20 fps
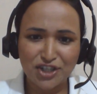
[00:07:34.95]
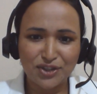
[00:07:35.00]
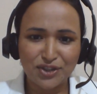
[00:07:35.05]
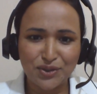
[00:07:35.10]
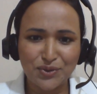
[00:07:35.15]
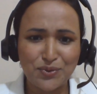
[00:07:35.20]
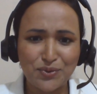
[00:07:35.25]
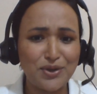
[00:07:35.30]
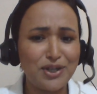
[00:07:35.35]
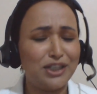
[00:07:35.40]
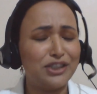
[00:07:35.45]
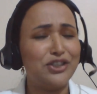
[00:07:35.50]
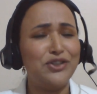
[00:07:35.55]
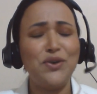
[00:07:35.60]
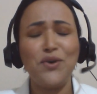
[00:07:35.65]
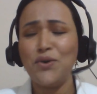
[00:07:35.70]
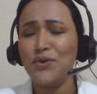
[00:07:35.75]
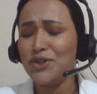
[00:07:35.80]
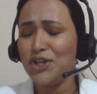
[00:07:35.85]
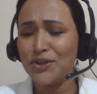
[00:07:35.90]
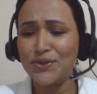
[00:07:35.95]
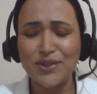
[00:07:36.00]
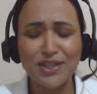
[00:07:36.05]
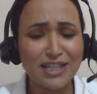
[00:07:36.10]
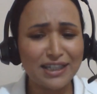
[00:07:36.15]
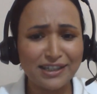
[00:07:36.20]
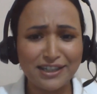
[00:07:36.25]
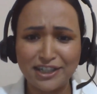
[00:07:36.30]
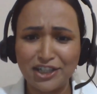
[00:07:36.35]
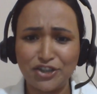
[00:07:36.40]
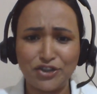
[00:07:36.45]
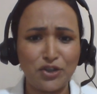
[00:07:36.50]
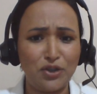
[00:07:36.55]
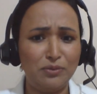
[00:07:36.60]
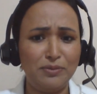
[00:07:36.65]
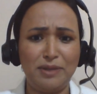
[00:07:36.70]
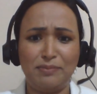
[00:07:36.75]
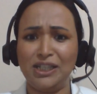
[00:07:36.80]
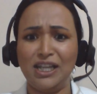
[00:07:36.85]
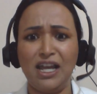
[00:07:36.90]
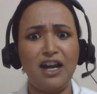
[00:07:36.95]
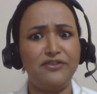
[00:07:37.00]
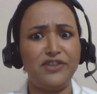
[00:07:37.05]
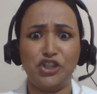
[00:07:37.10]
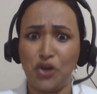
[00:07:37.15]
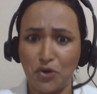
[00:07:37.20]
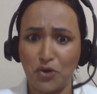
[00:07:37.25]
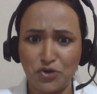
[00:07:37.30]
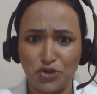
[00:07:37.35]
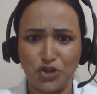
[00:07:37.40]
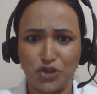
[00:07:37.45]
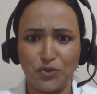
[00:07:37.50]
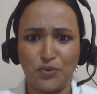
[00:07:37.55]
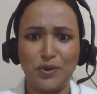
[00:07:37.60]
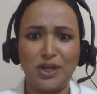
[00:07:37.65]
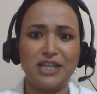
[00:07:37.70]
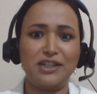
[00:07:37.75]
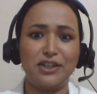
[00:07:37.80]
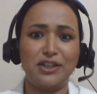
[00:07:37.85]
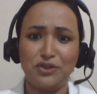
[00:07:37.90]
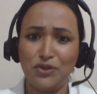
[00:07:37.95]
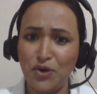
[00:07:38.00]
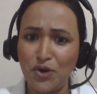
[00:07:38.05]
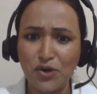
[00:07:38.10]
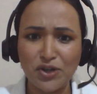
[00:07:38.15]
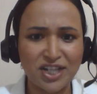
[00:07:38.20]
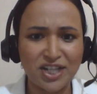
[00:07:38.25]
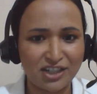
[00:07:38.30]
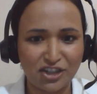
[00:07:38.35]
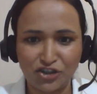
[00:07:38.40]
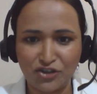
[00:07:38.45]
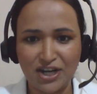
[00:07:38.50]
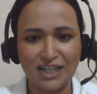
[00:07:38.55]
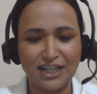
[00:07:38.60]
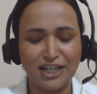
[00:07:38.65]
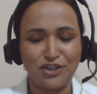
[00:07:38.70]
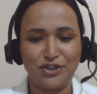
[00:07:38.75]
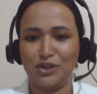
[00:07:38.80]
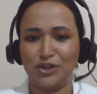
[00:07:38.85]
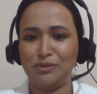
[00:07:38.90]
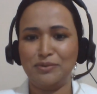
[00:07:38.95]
in the world no new zealander told me pallavi don't do it no australian told